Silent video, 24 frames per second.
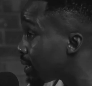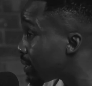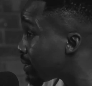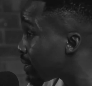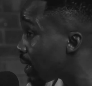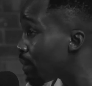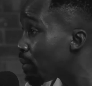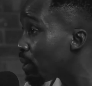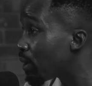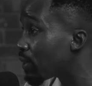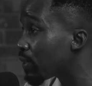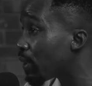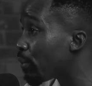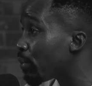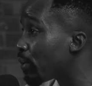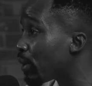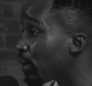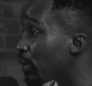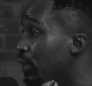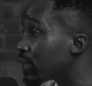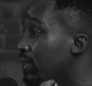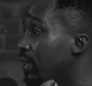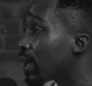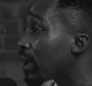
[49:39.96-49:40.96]
the same example
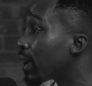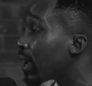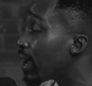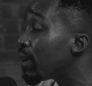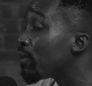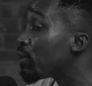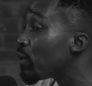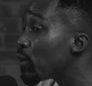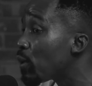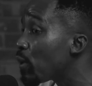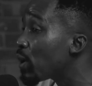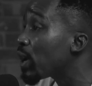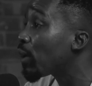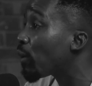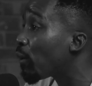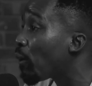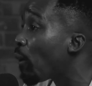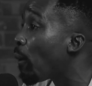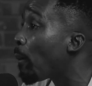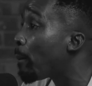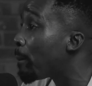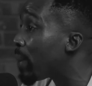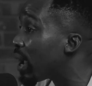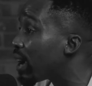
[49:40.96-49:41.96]
I was saying. If we're gonna
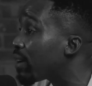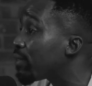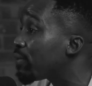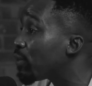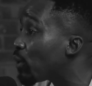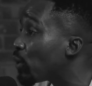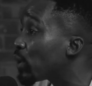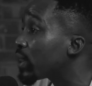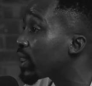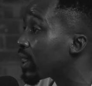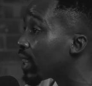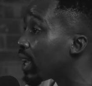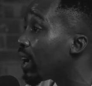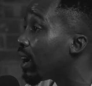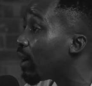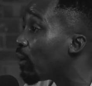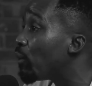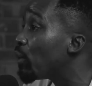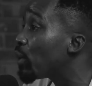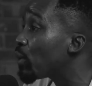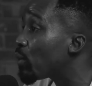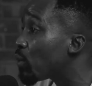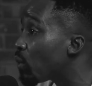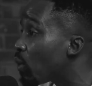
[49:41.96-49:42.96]
go back forth
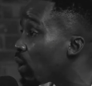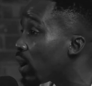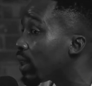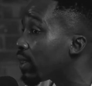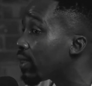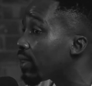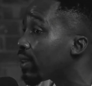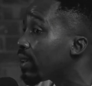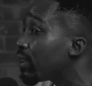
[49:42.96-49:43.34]
with words,